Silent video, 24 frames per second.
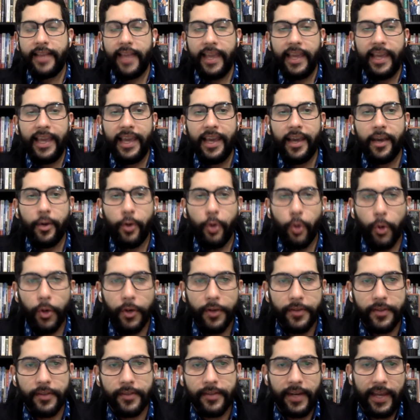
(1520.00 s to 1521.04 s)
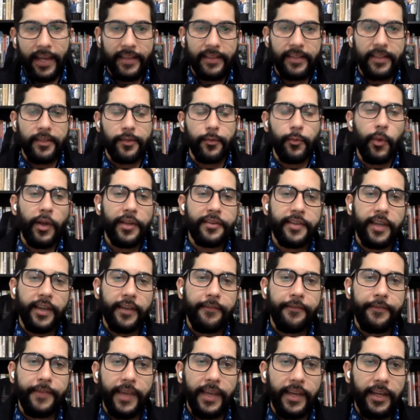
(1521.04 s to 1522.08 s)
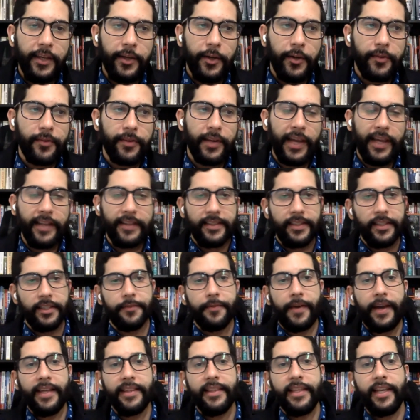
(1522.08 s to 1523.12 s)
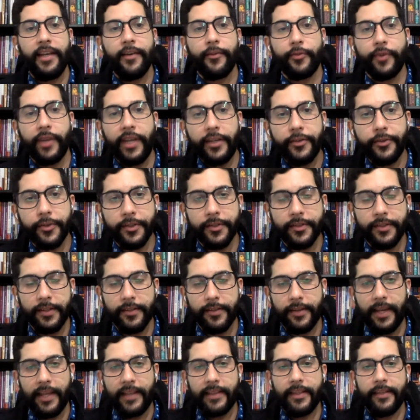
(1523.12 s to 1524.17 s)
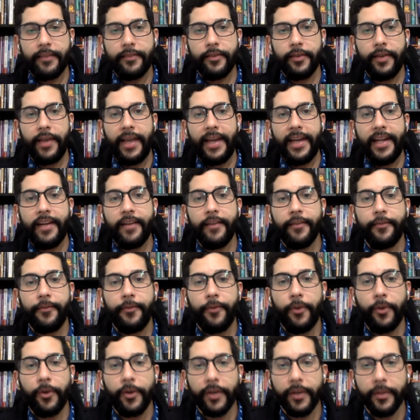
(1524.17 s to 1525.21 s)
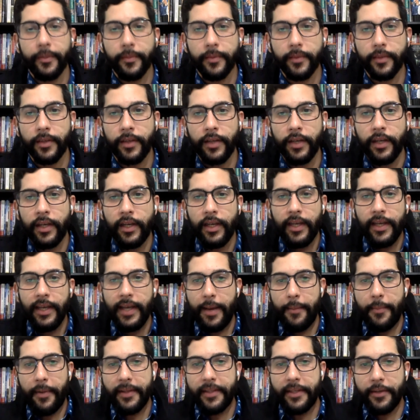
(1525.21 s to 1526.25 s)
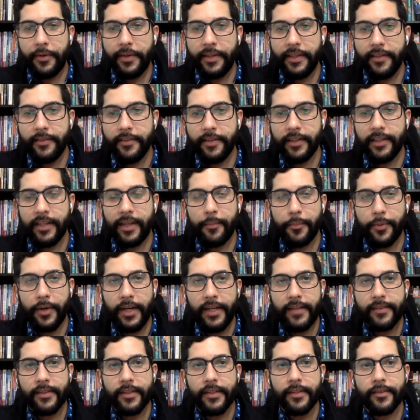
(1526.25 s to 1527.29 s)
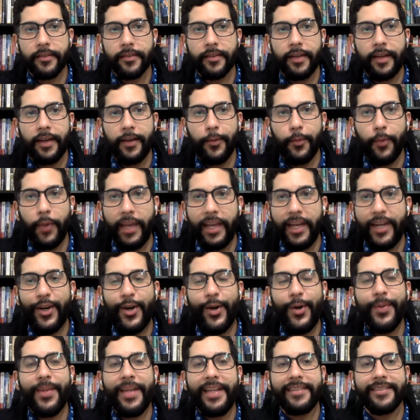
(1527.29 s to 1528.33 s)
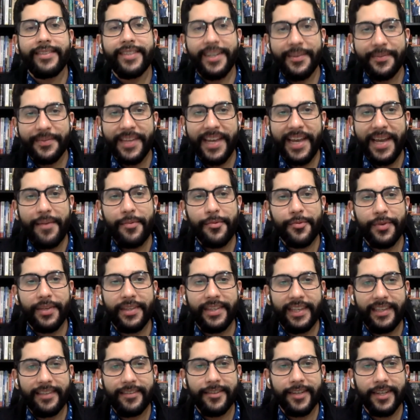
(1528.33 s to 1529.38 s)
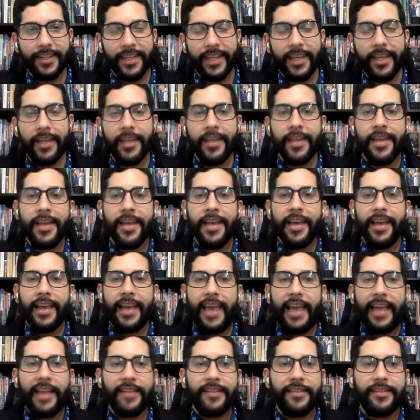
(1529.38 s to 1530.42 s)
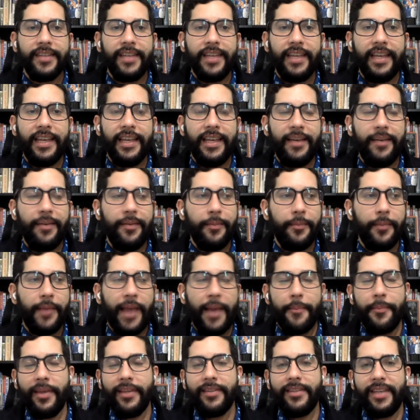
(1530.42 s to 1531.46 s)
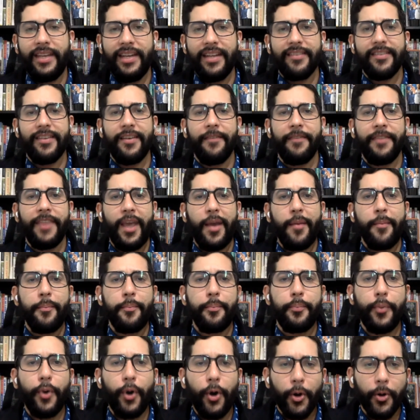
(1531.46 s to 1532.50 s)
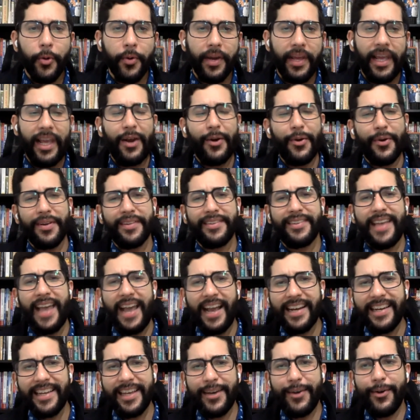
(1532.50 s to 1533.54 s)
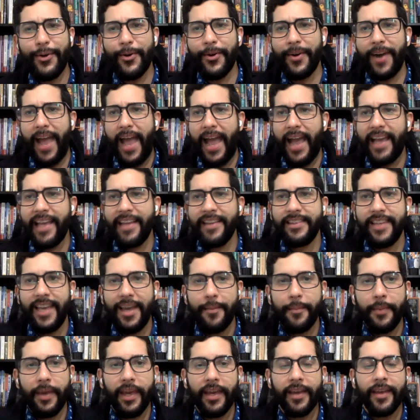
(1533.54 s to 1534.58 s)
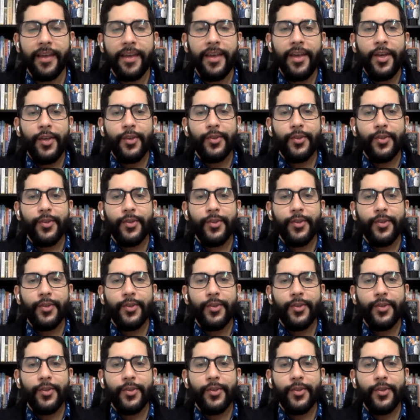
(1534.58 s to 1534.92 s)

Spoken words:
taking courses like this, watching videos like this, finding resources like this to get informed about the redistricting process. We know that sometimes redistricting can be seen as something boring or technical or academic.